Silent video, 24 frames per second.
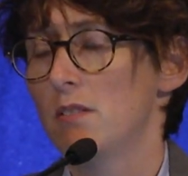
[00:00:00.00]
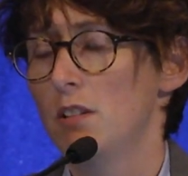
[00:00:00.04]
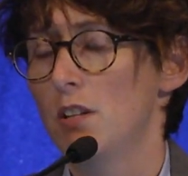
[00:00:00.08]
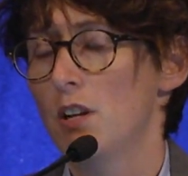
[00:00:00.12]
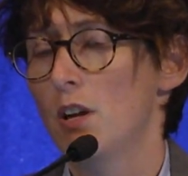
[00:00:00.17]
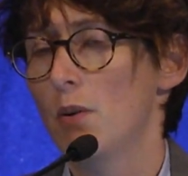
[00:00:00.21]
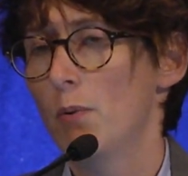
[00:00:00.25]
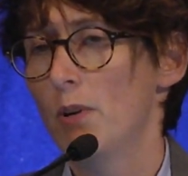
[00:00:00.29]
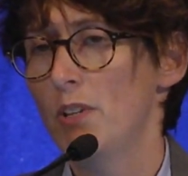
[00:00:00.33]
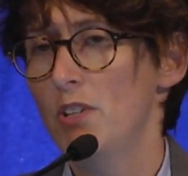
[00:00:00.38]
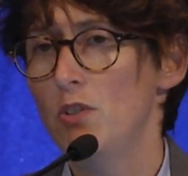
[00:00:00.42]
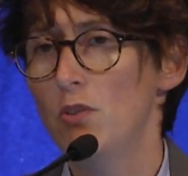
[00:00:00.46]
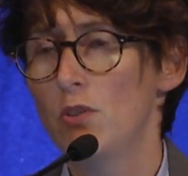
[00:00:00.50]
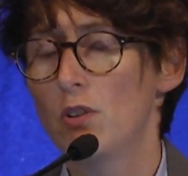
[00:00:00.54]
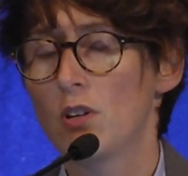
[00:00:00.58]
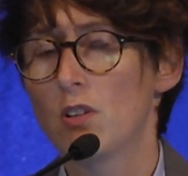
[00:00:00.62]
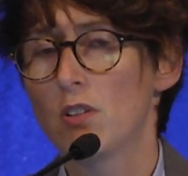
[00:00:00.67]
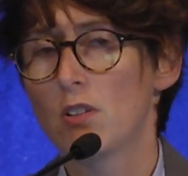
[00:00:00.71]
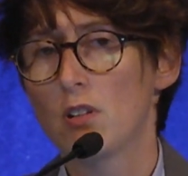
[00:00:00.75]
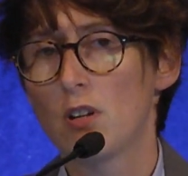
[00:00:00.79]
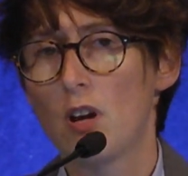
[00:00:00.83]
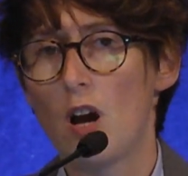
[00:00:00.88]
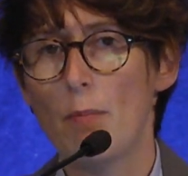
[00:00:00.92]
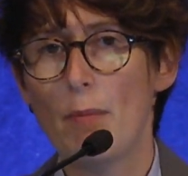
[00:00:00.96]
You know, when you
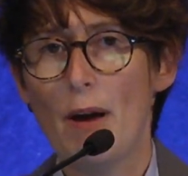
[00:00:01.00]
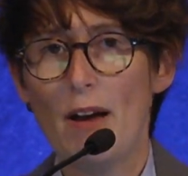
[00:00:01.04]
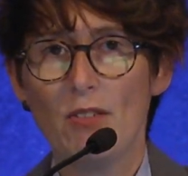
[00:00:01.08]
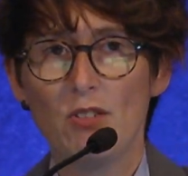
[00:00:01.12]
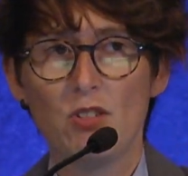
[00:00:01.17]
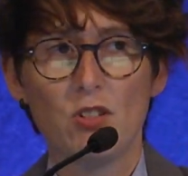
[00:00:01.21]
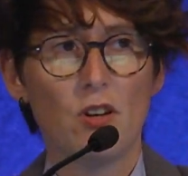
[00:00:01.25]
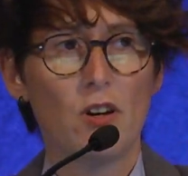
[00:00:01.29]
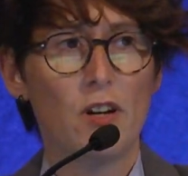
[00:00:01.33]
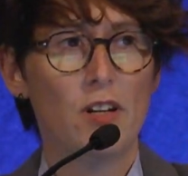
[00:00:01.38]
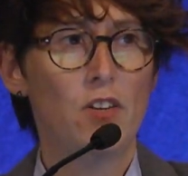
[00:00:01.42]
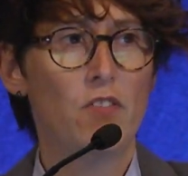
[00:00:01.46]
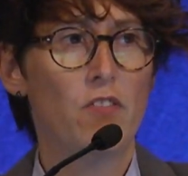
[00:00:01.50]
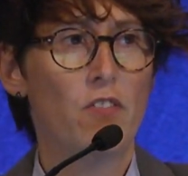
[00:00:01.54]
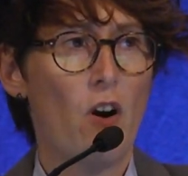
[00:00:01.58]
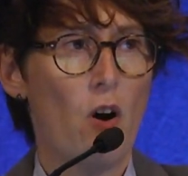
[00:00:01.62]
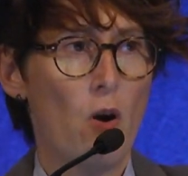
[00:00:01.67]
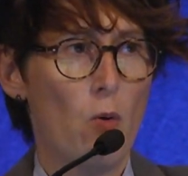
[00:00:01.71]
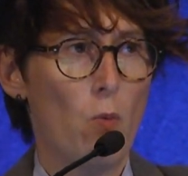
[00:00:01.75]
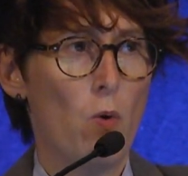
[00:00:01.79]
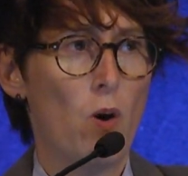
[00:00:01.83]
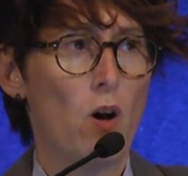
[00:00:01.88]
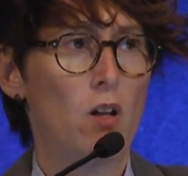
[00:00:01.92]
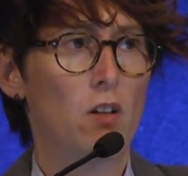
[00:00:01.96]
come outside of
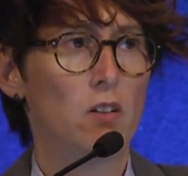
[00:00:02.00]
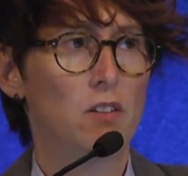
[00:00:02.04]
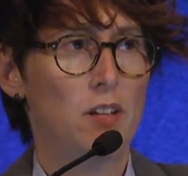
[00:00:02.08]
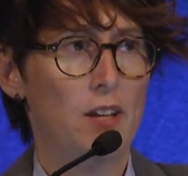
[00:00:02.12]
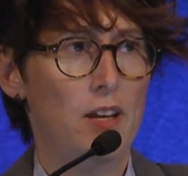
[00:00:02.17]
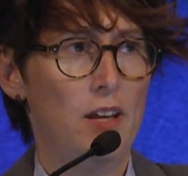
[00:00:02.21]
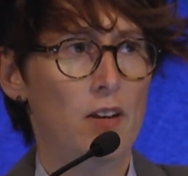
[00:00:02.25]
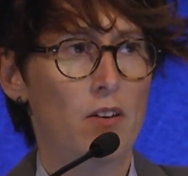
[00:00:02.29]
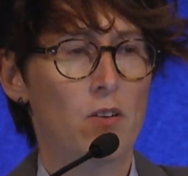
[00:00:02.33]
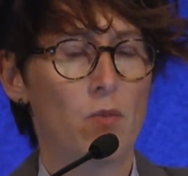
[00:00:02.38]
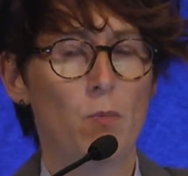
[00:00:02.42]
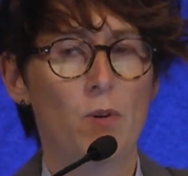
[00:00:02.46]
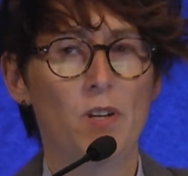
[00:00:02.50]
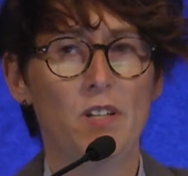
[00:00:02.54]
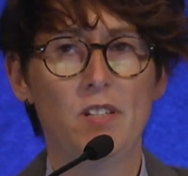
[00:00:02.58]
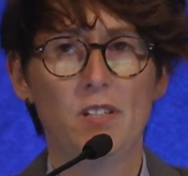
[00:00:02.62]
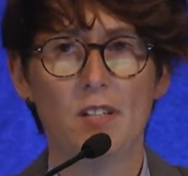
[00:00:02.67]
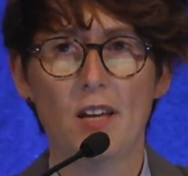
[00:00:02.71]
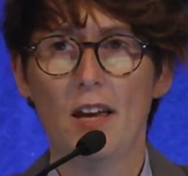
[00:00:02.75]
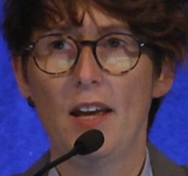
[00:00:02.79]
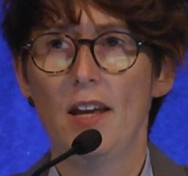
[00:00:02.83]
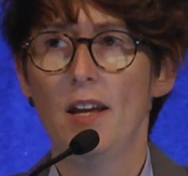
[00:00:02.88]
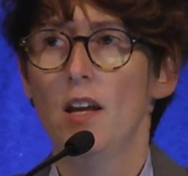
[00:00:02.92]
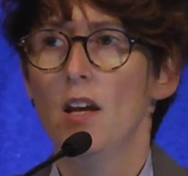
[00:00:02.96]
our world here and we
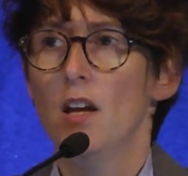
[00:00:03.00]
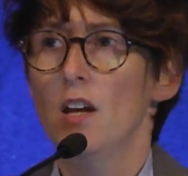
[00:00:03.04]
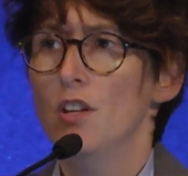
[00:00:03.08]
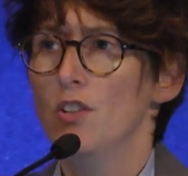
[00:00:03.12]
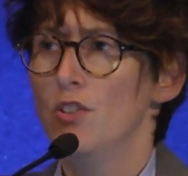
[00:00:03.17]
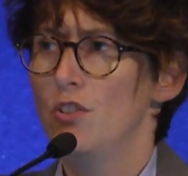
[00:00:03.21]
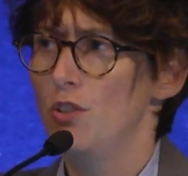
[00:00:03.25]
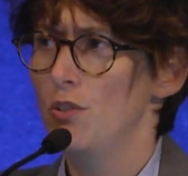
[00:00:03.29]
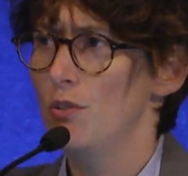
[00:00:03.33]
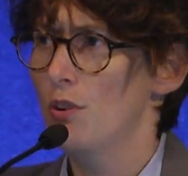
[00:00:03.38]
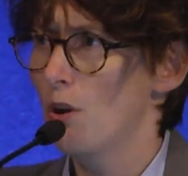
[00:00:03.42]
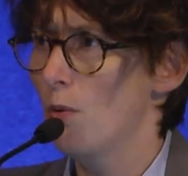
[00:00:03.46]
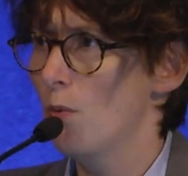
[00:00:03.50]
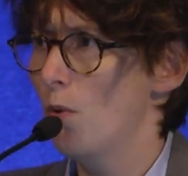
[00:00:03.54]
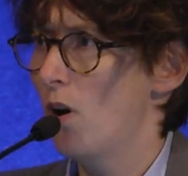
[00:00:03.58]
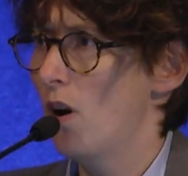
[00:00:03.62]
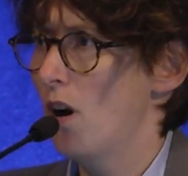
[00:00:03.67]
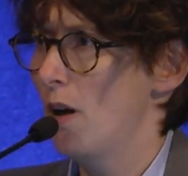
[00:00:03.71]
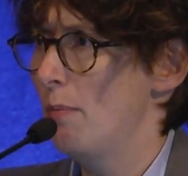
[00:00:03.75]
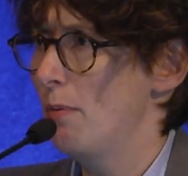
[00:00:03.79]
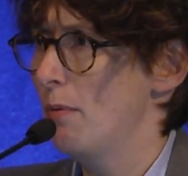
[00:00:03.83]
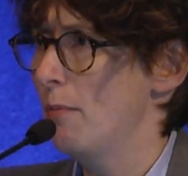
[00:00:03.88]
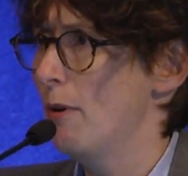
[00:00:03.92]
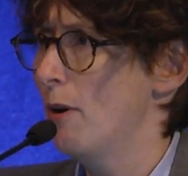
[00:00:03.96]
say, do you know what
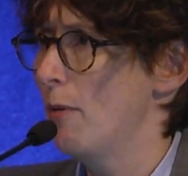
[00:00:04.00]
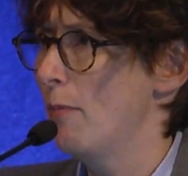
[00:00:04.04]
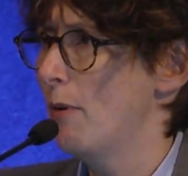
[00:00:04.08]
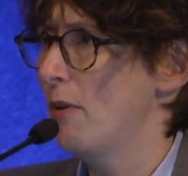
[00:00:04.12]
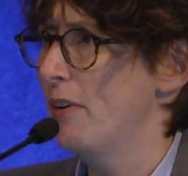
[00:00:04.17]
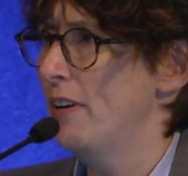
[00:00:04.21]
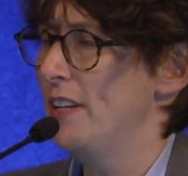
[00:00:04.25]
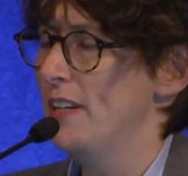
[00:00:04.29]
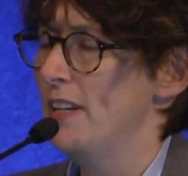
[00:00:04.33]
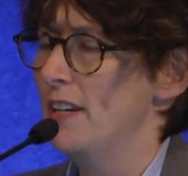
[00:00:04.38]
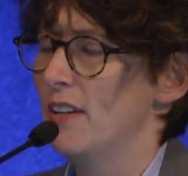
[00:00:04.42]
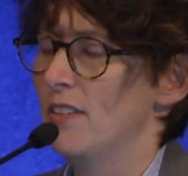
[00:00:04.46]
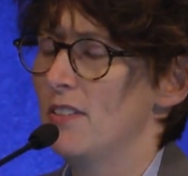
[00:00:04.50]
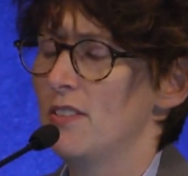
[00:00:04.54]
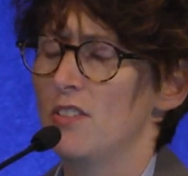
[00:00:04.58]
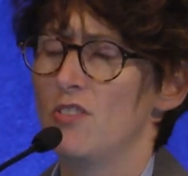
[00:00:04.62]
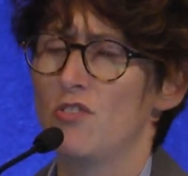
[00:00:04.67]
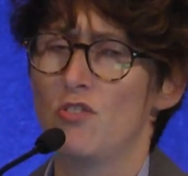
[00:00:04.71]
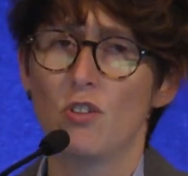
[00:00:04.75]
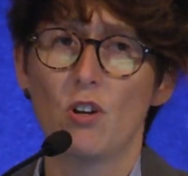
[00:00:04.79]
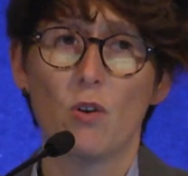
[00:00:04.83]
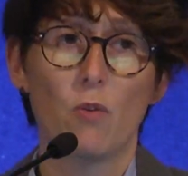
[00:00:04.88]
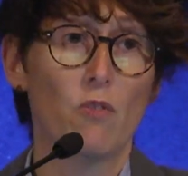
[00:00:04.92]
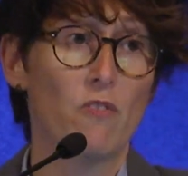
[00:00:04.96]
hypermobile EDS is?
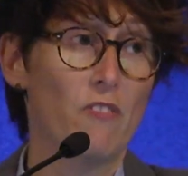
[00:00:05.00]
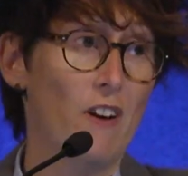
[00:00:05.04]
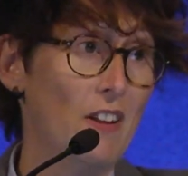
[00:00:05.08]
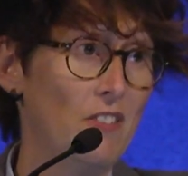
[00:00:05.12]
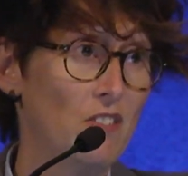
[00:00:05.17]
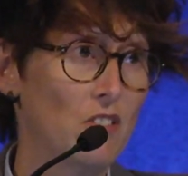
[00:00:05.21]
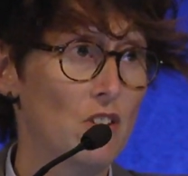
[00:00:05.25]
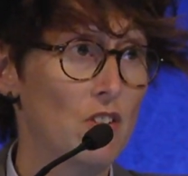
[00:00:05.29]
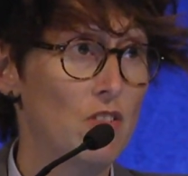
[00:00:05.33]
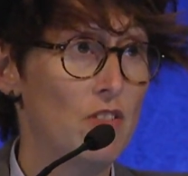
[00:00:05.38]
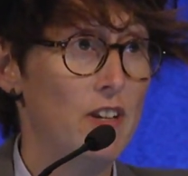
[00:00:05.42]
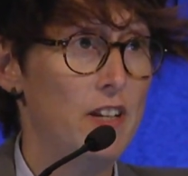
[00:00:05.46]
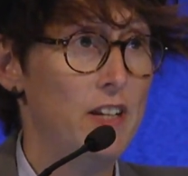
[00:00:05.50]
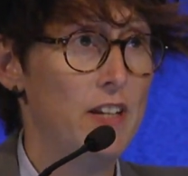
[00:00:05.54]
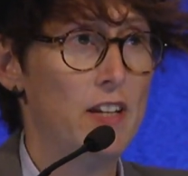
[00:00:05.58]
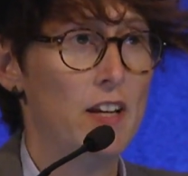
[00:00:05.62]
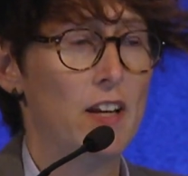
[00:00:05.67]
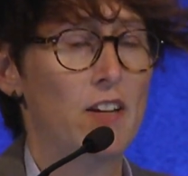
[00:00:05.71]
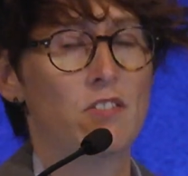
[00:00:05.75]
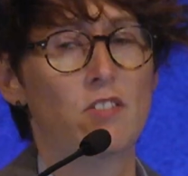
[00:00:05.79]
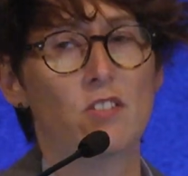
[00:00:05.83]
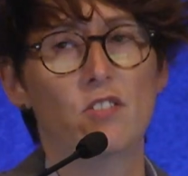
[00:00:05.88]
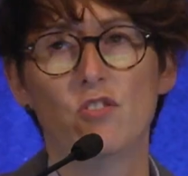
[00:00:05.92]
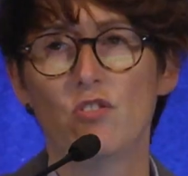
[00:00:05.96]
Do you know what vascular
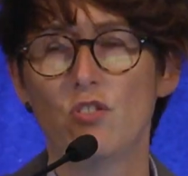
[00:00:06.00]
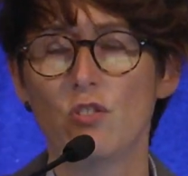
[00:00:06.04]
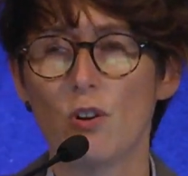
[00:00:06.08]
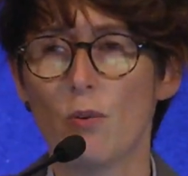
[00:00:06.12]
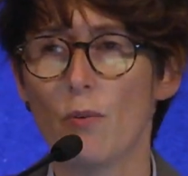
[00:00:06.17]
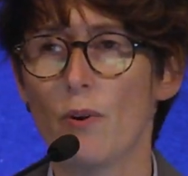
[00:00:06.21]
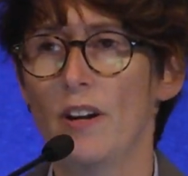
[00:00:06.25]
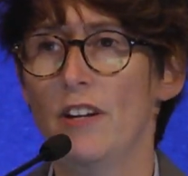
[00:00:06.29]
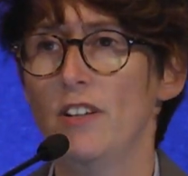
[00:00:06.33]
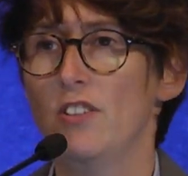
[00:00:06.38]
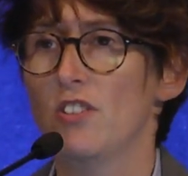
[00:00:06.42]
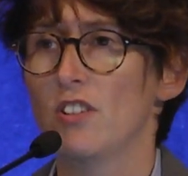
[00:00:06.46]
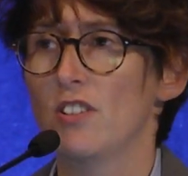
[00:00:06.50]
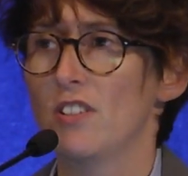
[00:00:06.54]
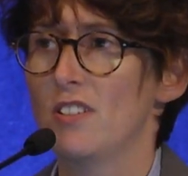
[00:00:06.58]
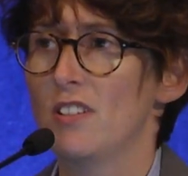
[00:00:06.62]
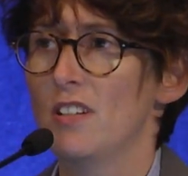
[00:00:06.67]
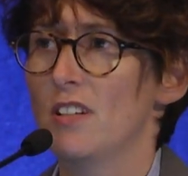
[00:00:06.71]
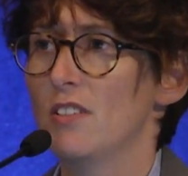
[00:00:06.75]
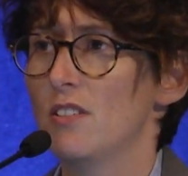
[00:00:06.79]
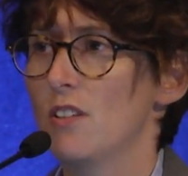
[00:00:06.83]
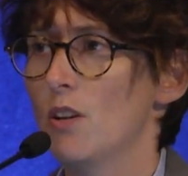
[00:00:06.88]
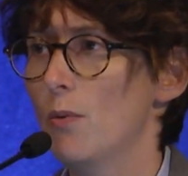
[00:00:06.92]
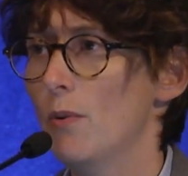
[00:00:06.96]
EDS is? Do you know what HSD
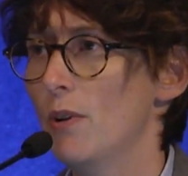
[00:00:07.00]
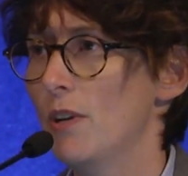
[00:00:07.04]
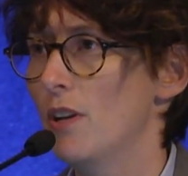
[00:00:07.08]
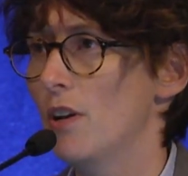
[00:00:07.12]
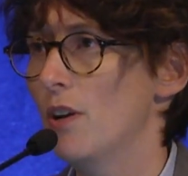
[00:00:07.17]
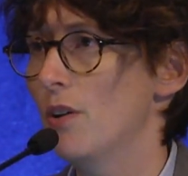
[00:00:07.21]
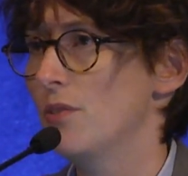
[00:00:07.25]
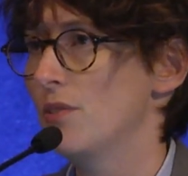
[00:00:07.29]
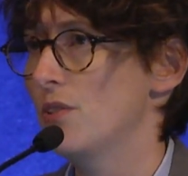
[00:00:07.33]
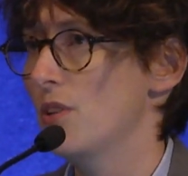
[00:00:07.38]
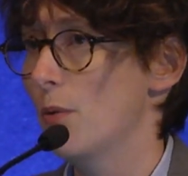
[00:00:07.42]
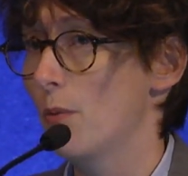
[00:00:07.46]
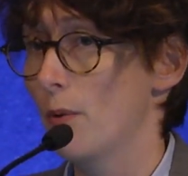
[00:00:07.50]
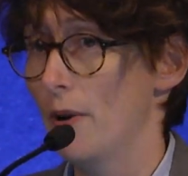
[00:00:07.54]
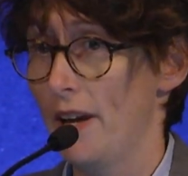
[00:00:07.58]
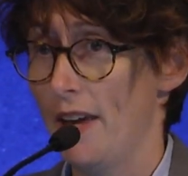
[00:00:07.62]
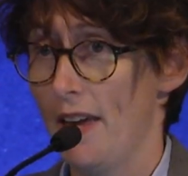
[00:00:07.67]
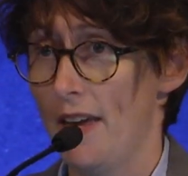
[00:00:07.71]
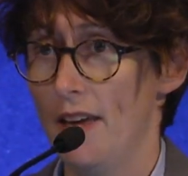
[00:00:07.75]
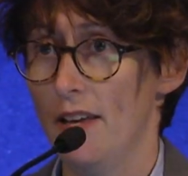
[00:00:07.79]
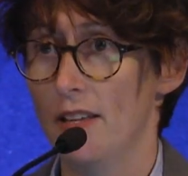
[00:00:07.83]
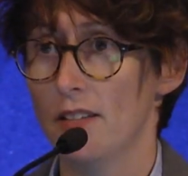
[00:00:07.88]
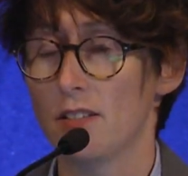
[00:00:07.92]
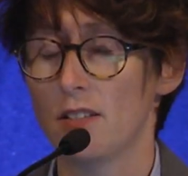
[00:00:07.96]
is? No one knows, no one
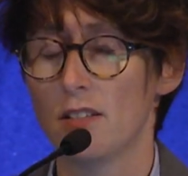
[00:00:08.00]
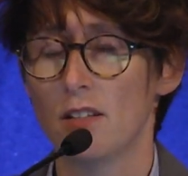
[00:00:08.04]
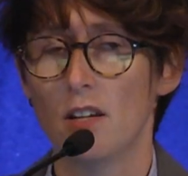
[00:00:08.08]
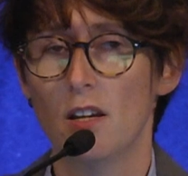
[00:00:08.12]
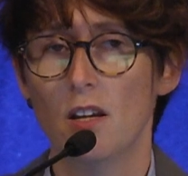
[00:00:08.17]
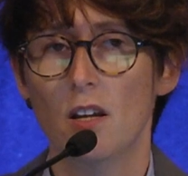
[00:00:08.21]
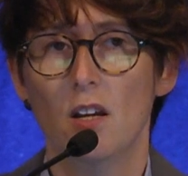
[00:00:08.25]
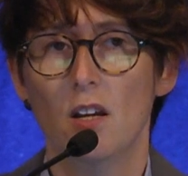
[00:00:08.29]
cares.